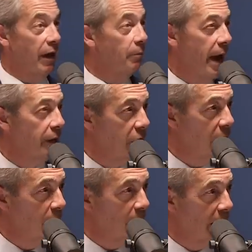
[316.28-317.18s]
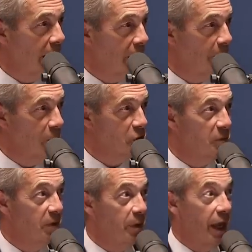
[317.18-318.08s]
How bad a human being can I
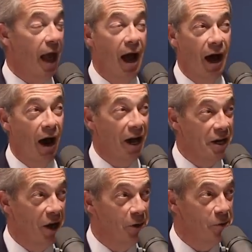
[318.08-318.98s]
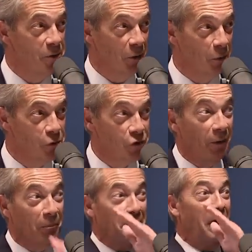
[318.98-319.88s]
possibly be? I know Donald
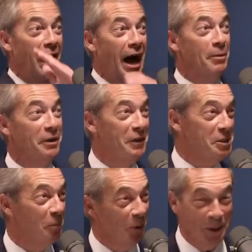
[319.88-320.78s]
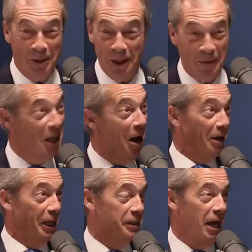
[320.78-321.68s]
Trump. I mean, at this point, you know, the
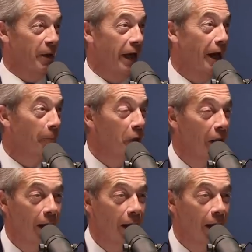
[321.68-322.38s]
garlic's coming out.